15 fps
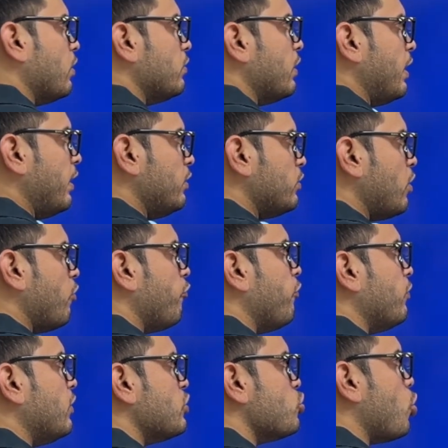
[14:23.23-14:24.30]
the length of
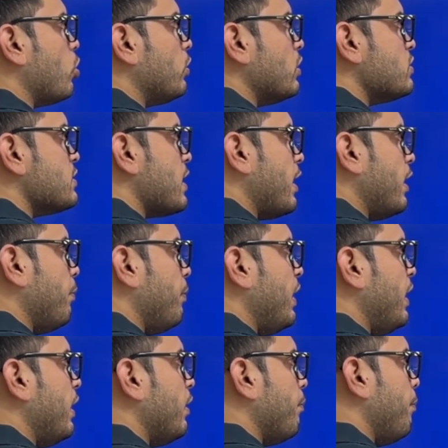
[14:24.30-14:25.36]
the shorter side
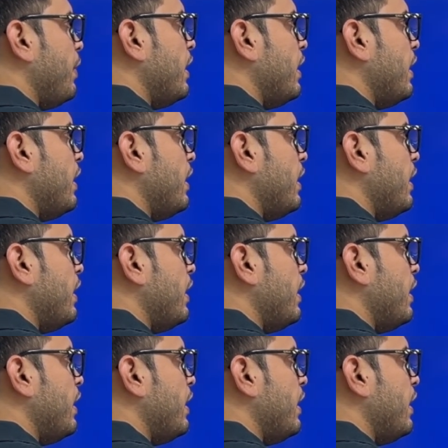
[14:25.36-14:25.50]
being